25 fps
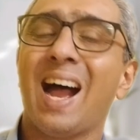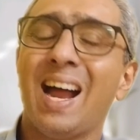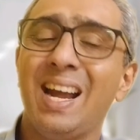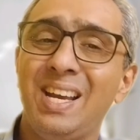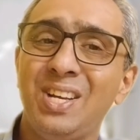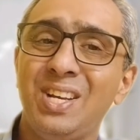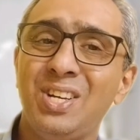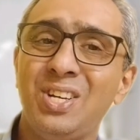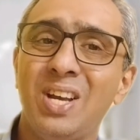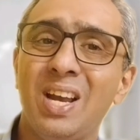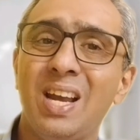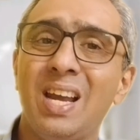
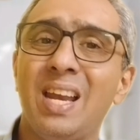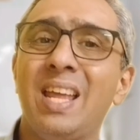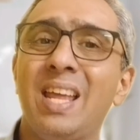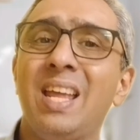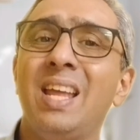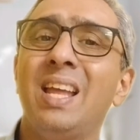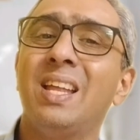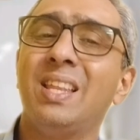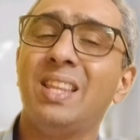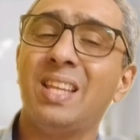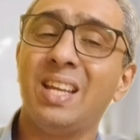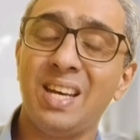
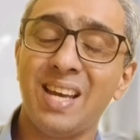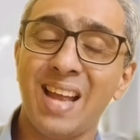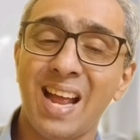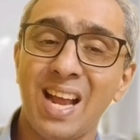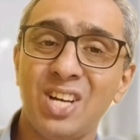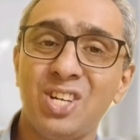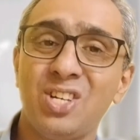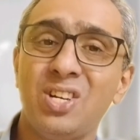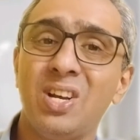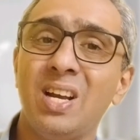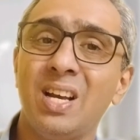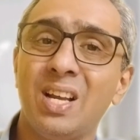Additionally, the
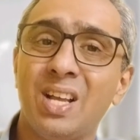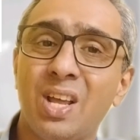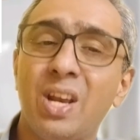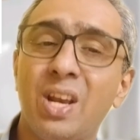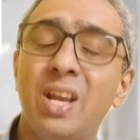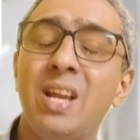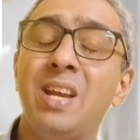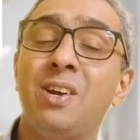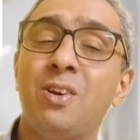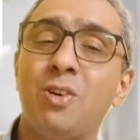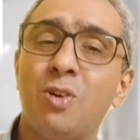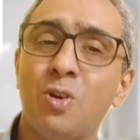National
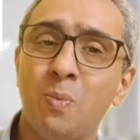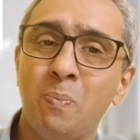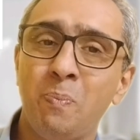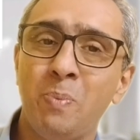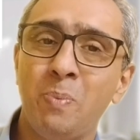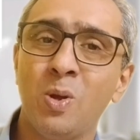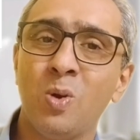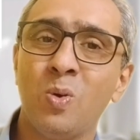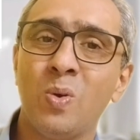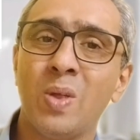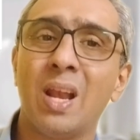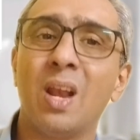Green
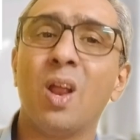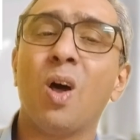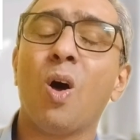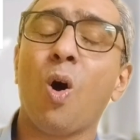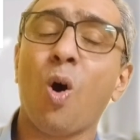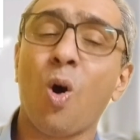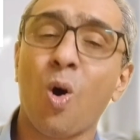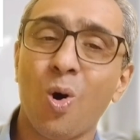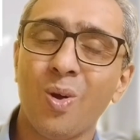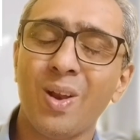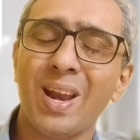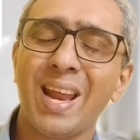Tribunal
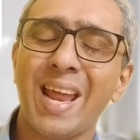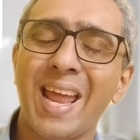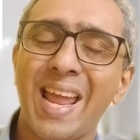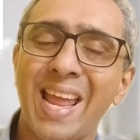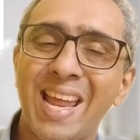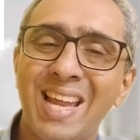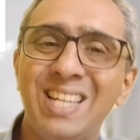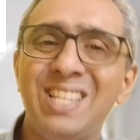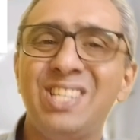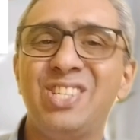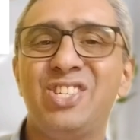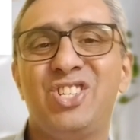or
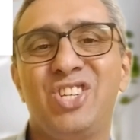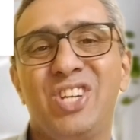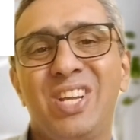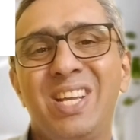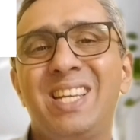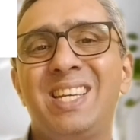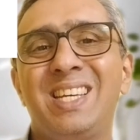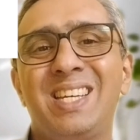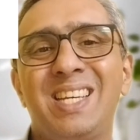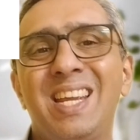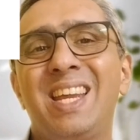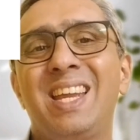
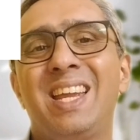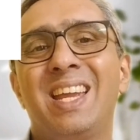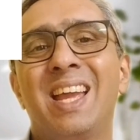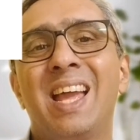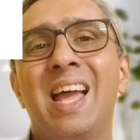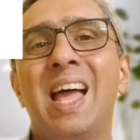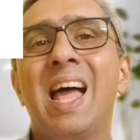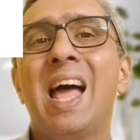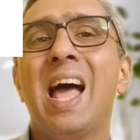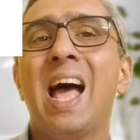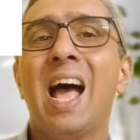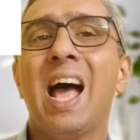NGT
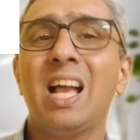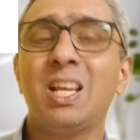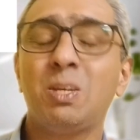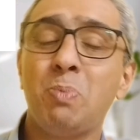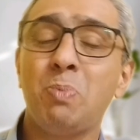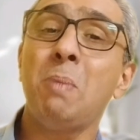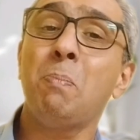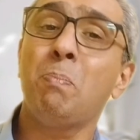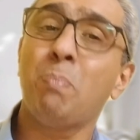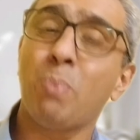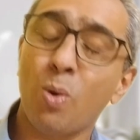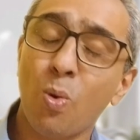has
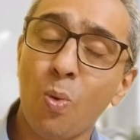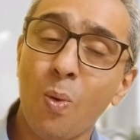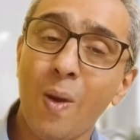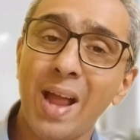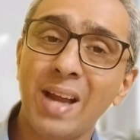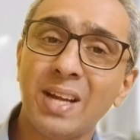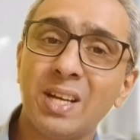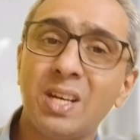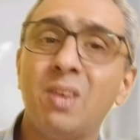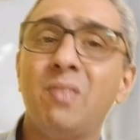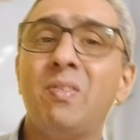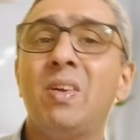been
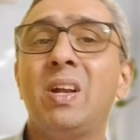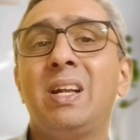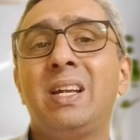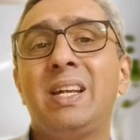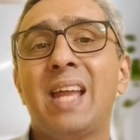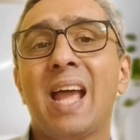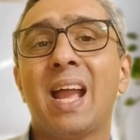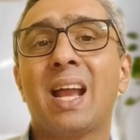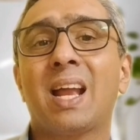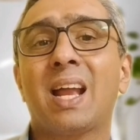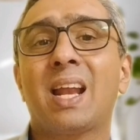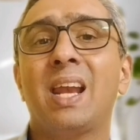proactive in
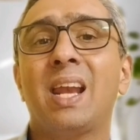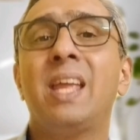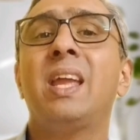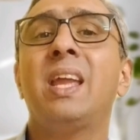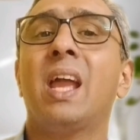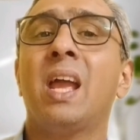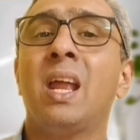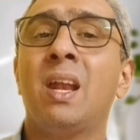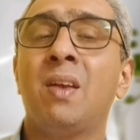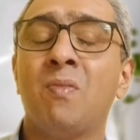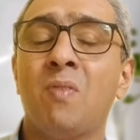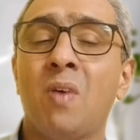
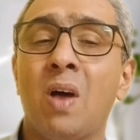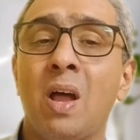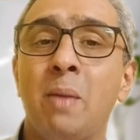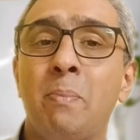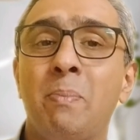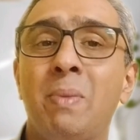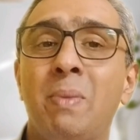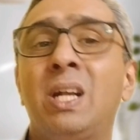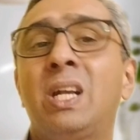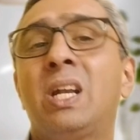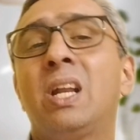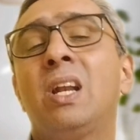tackling
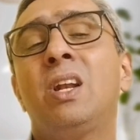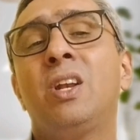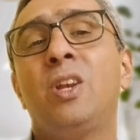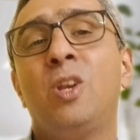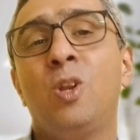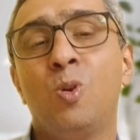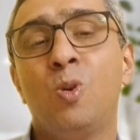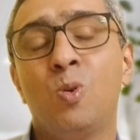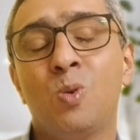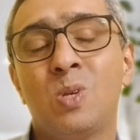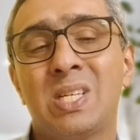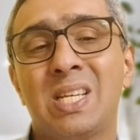environmental
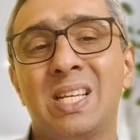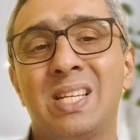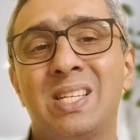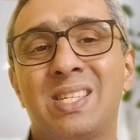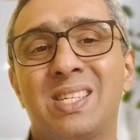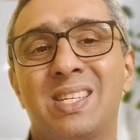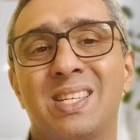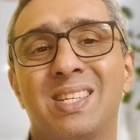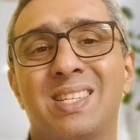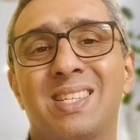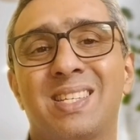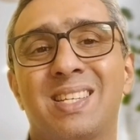
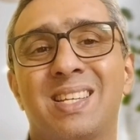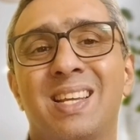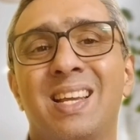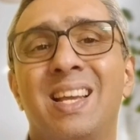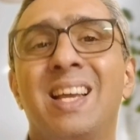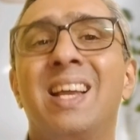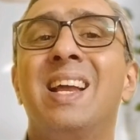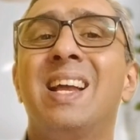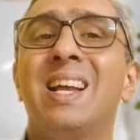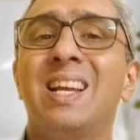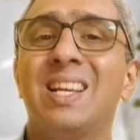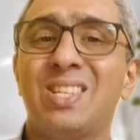nuisances
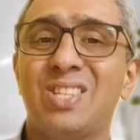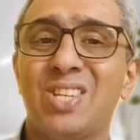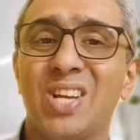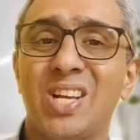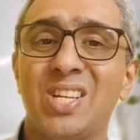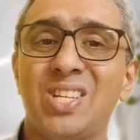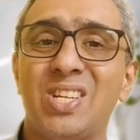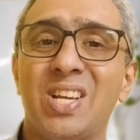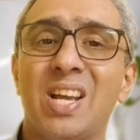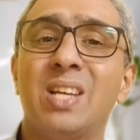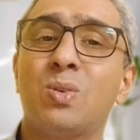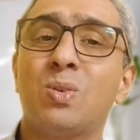
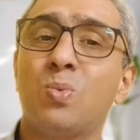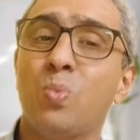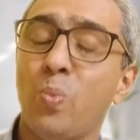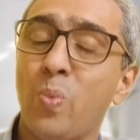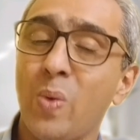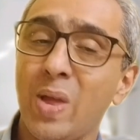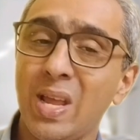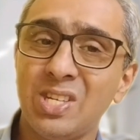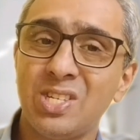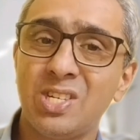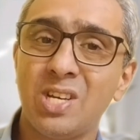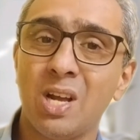such as
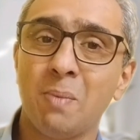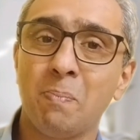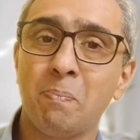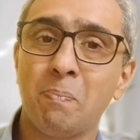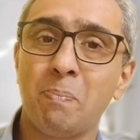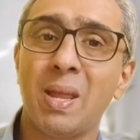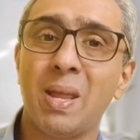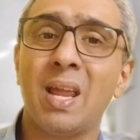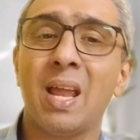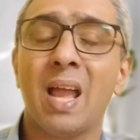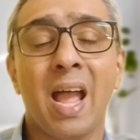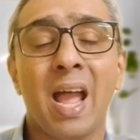waste
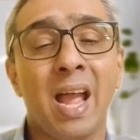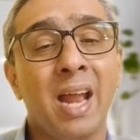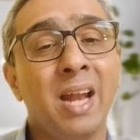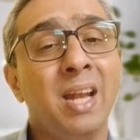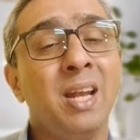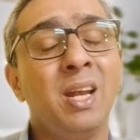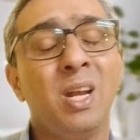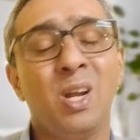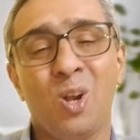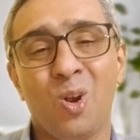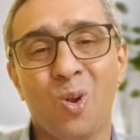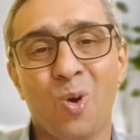dumping
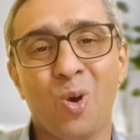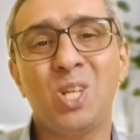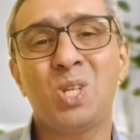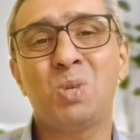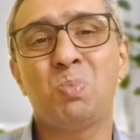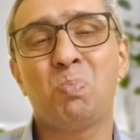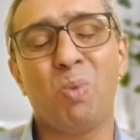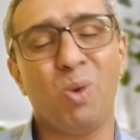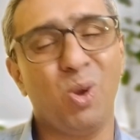and noise